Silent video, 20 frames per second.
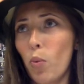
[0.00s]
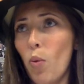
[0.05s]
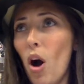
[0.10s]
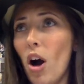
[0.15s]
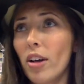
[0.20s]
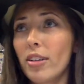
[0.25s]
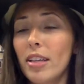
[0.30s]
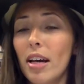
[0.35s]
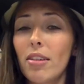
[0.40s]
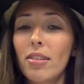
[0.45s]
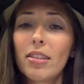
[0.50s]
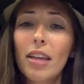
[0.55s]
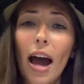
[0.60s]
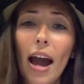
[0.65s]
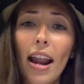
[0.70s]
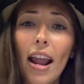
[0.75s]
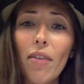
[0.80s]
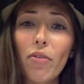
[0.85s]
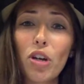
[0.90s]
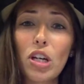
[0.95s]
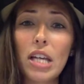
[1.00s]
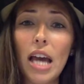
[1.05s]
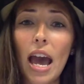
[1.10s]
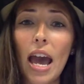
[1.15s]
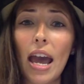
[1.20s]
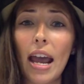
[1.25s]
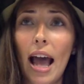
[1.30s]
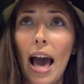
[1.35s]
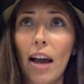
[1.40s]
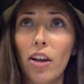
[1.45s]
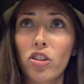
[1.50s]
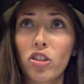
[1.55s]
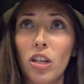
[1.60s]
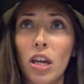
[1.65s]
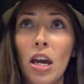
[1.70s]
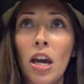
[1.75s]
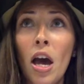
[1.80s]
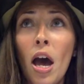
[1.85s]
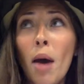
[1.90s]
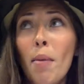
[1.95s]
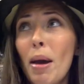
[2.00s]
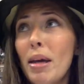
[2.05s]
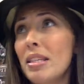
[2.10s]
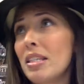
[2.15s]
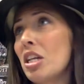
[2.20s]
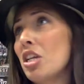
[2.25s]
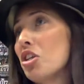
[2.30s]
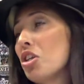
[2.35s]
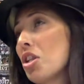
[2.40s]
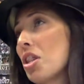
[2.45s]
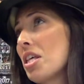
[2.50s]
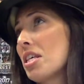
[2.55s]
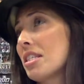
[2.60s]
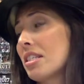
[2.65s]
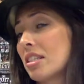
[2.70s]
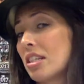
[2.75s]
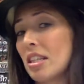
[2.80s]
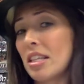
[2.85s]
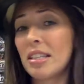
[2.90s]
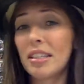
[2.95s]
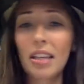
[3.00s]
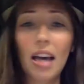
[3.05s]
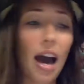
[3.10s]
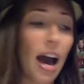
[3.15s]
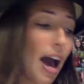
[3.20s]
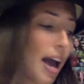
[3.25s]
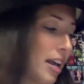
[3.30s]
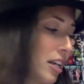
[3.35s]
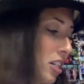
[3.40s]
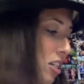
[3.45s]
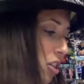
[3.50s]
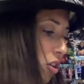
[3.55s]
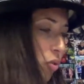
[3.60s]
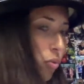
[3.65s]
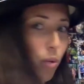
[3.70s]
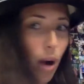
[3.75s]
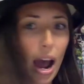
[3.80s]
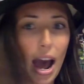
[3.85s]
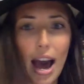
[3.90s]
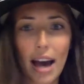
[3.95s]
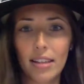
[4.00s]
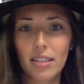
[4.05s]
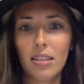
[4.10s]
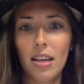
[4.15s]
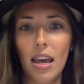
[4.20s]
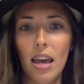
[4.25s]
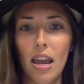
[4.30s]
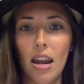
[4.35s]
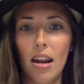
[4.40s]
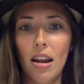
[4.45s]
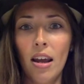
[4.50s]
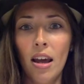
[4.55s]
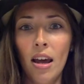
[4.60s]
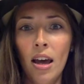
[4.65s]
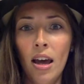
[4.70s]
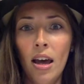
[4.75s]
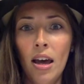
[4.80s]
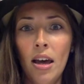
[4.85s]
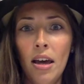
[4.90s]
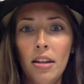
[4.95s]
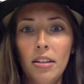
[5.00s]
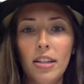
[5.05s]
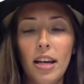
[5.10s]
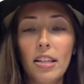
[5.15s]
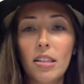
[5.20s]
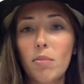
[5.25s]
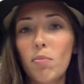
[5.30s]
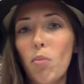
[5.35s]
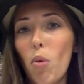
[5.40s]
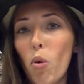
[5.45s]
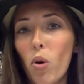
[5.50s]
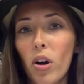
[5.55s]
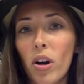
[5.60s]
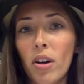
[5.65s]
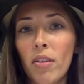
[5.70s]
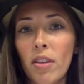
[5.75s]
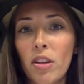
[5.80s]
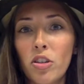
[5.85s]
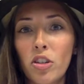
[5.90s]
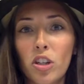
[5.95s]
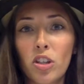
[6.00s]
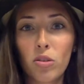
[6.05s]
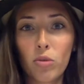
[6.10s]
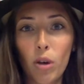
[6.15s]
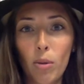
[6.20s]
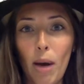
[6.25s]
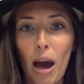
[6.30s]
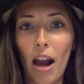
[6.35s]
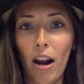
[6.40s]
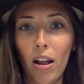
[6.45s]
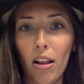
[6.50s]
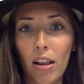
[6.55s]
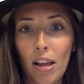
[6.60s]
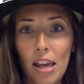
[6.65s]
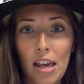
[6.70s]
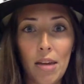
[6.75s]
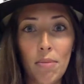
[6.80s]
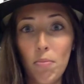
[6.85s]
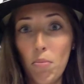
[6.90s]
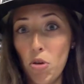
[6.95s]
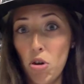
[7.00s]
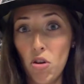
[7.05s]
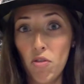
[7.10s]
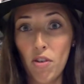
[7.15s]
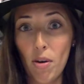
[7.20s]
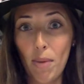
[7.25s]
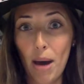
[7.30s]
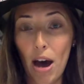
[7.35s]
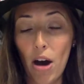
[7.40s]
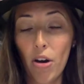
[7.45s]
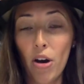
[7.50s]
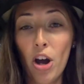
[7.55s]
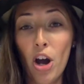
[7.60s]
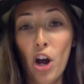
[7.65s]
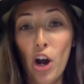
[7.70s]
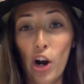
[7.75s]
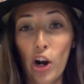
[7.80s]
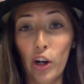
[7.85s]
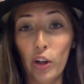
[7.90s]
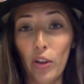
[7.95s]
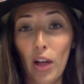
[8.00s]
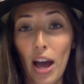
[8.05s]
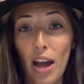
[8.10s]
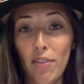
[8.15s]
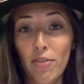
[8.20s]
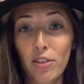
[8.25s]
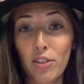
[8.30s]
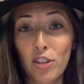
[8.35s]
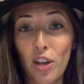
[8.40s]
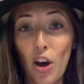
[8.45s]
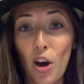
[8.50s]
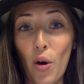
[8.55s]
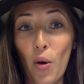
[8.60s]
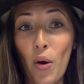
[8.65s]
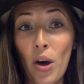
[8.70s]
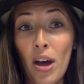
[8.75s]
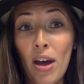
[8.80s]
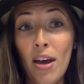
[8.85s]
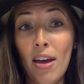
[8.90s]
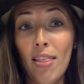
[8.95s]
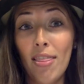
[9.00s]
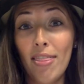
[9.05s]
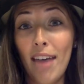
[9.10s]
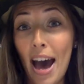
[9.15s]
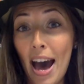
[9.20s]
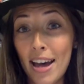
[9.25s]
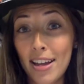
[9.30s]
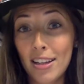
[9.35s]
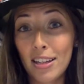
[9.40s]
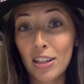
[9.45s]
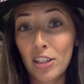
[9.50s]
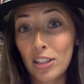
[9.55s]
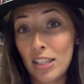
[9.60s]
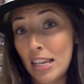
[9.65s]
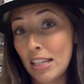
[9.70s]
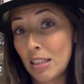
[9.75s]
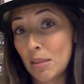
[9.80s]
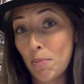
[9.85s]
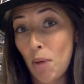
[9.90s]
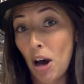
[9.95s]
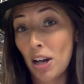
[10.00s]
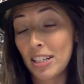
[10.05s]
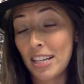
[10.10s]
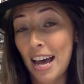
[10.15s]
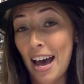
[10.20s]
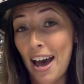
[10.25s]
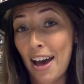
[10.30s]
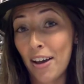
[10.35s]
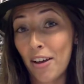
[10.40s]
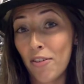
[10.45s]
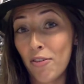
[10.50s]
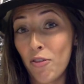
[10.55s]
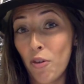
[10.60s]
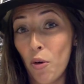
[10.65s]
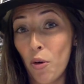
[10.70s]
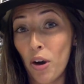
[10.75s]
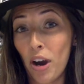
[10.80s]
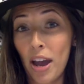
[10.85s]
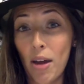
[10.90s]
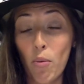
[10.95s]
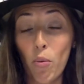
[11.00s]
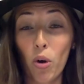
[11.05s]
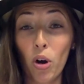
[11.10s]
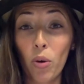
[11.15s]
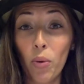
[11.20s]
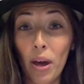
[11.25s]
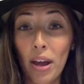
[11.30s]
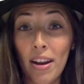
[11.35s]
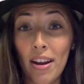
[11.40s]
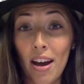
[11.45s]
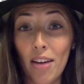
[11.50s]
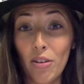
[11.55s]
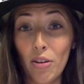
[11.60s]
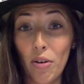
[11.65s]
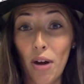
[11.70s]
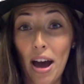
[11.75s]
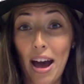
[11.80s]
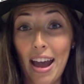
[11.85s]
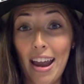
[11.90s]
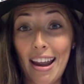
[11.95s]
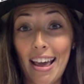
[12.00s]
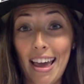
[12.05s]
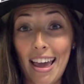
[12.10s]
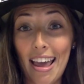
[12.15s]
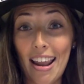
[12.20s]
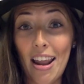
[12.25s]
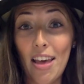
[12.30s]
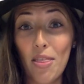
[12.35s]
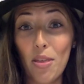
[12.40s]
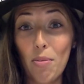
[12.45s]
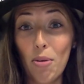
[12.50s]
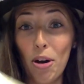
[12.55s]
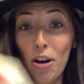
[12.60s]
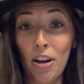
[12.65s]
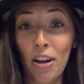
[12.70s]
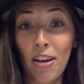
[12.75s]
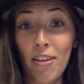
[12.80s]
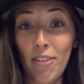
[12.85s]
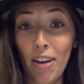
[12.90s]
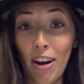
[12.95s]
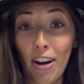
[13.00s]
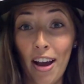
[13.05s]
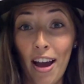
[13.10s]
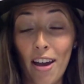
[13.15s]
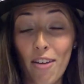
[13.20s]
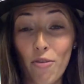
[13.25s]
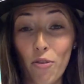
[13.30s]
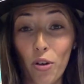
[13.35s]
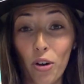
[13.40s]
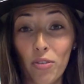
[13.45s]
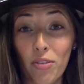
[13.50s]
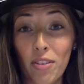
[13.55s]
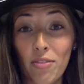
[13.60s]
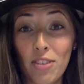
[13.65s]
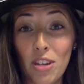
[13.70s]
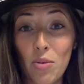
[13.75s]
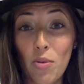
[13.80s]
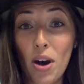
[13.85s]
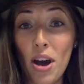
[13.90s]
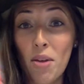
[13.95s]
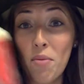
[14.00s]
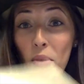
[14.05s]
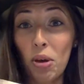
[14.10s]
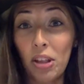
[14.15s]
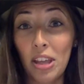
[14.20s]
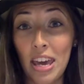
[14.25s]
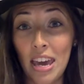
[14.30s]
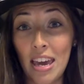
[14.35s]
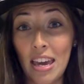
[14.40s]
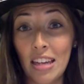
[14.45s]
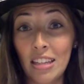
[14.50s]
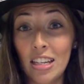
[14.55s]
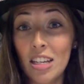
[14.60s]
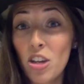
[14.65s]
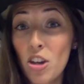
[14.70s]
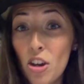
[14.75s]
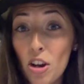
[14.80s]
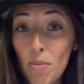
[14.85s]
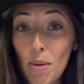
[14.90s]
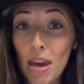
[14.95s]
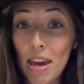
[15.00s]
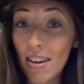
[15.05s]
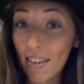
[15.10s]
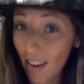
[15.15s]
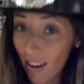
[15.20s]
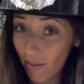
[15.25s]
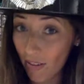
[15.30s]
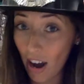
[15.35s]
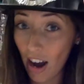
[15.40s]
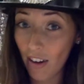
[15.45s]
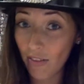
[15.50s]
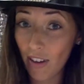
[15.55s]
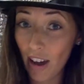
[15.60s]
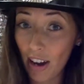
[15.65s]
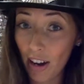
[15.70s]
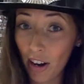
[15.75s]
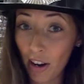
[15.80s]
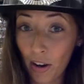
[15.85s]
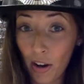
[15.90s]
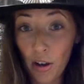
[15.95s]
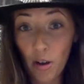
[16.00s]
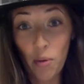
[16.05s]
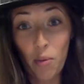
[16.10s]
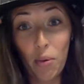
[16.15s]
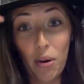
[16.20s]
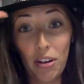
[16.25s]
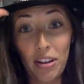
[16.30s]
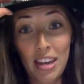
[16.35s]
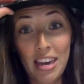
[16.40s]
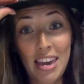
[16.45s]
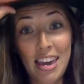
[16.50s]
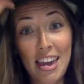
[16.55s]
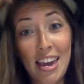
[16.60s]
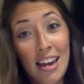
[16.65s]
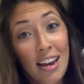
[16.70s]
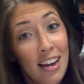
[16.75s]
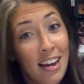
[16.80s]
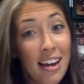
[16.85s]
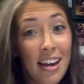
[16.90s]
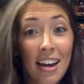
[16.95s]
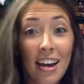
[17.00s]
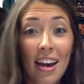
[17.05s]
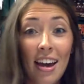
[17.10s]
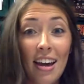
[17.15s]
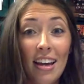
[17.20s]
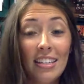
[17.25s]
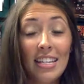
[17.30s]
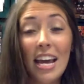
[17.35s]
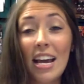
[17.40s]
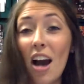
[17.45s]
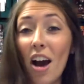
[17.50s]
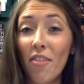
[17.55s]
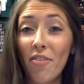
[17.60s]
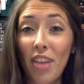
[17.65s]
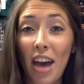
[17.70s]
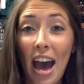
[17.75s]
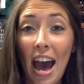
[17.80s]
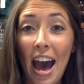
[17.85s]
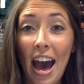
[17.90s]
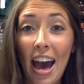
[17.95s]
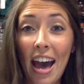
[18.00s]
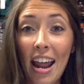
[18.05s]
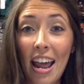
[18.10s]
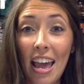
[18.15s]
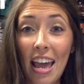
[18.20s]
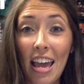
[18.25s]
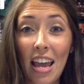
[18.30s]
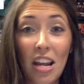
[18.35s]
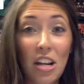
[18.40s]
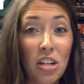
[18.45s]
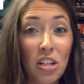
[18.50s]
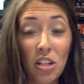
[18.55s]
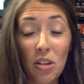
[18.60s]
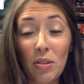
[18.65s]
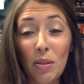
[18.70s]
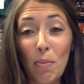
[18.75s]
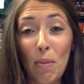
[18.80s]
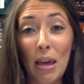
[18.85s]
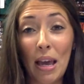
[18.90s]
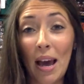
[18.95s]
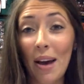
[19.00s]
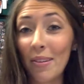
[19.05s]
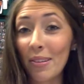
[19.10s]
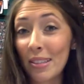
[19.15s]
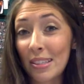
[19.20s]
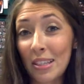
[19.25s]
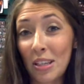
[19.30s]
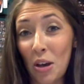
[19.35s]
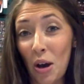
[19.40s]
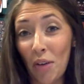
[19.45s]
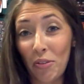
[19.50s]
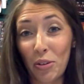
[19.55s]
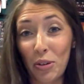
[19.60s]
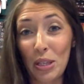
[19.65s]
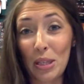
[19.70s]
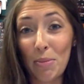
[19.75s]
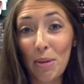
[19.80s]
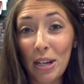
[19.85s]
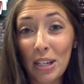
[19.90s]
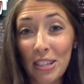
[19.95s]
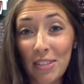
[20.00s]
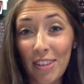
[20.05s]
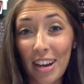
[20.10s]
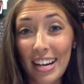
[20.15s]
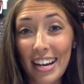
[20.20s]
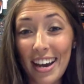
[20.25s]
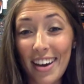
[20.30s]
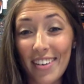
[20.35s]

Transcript: walks outside every day and actually pays attention to the, to the sky and to the grass and does more than just robotically move about her life. So that sends Montag for a whirlwind of a ride in the book Fahrenheit 451. Will he continue to be a firefighter? Will he take off the hat and do something else? You'll have to read the book to find